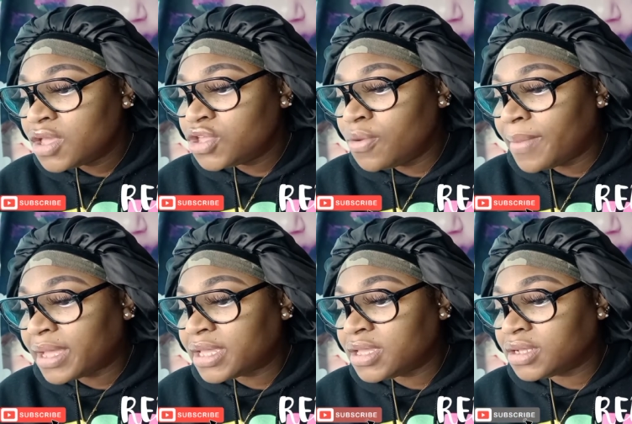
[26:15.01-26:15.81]
You
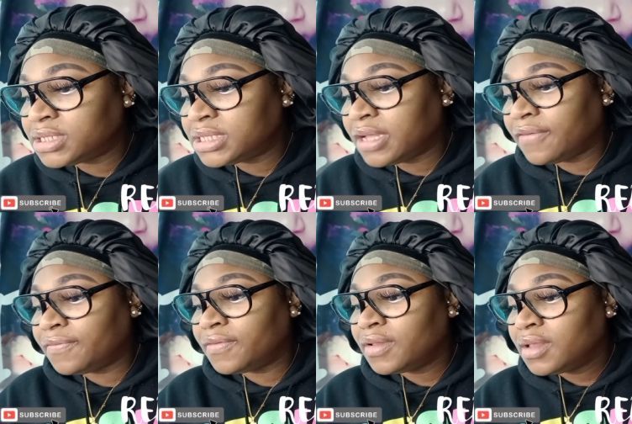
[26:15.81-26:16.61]
making
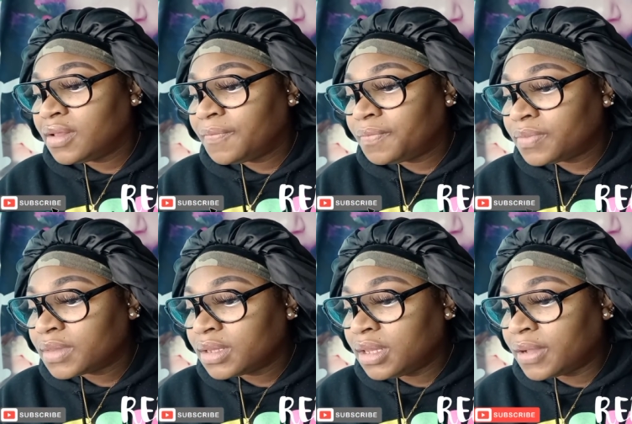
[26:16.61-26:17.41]
yourself
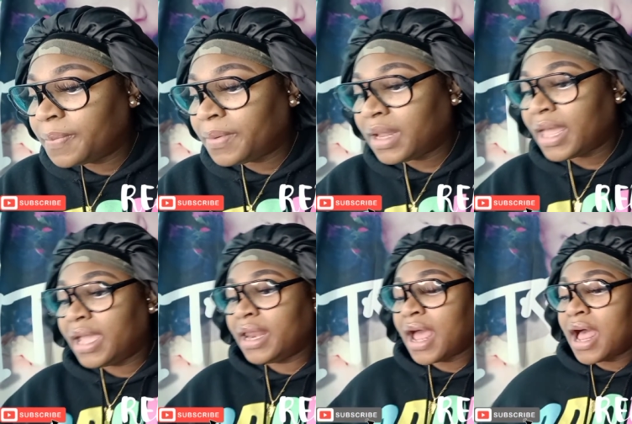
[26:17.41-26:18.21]
look
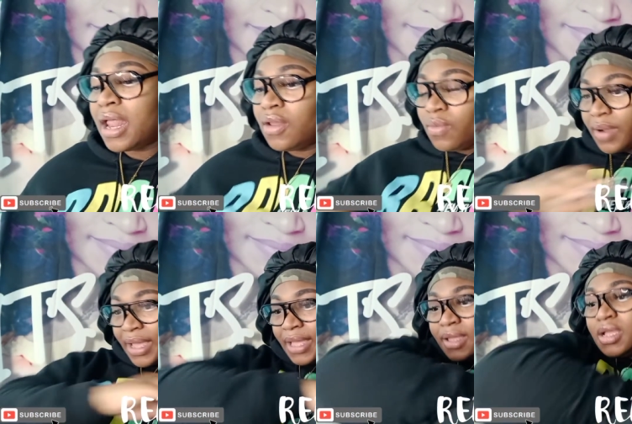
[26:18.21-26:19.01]
played all
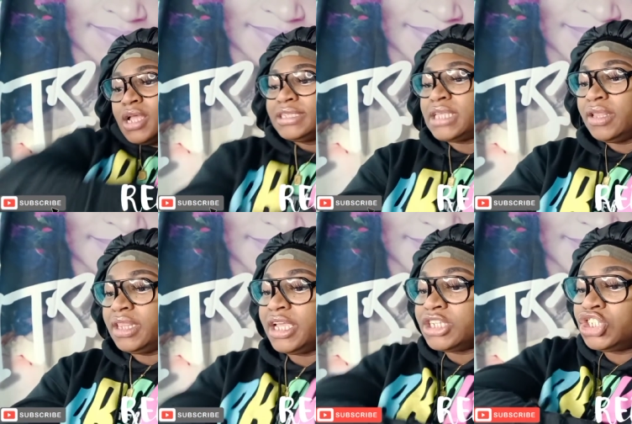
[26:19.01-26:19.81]
around. So
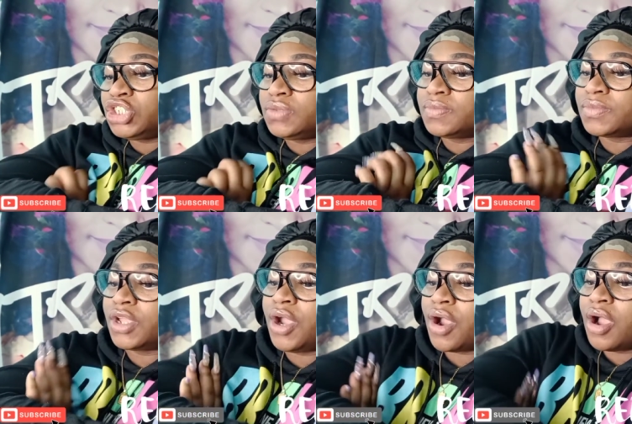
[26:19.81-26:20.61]
this
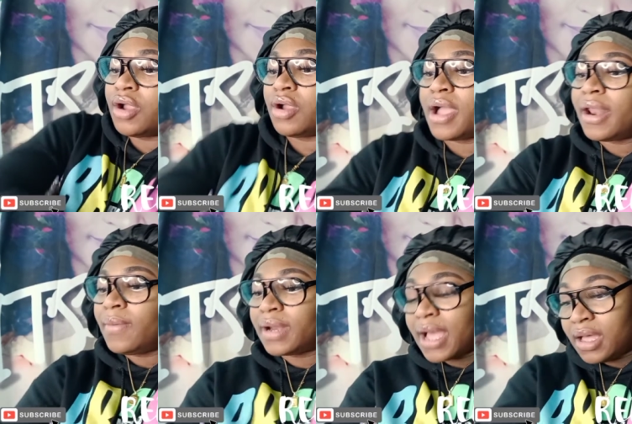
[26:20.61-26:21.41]
girl here, I don't
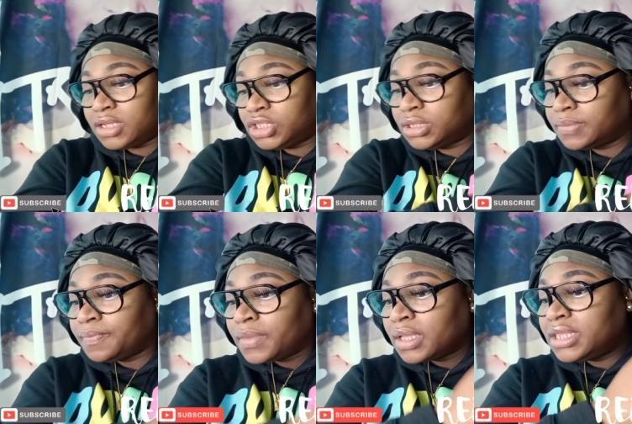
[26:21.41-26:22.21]
want to call her chick.
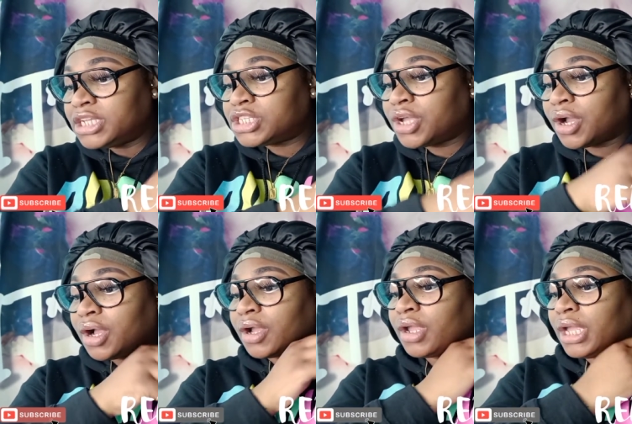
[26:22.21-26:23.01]
This
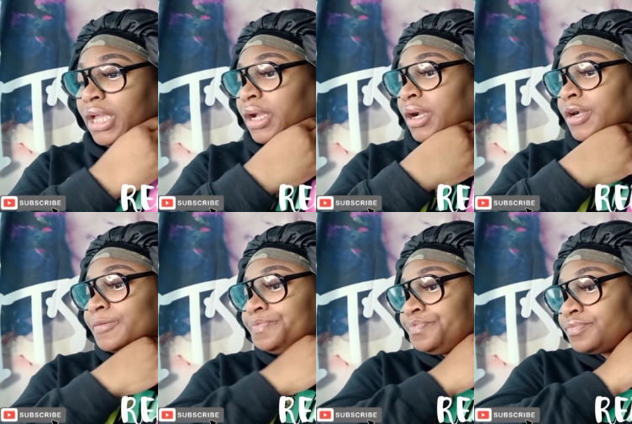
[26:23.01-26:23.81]
girl
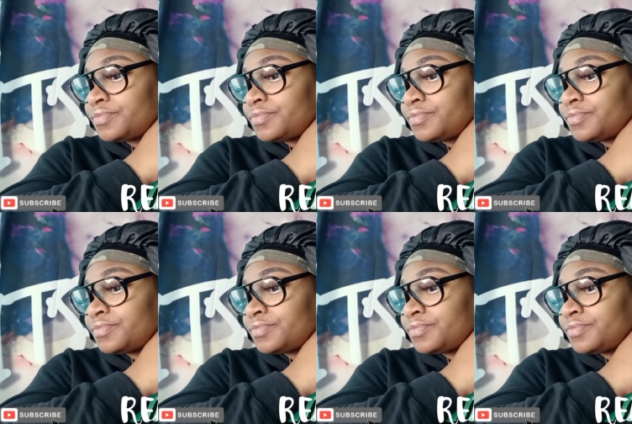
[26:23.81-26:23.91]
here,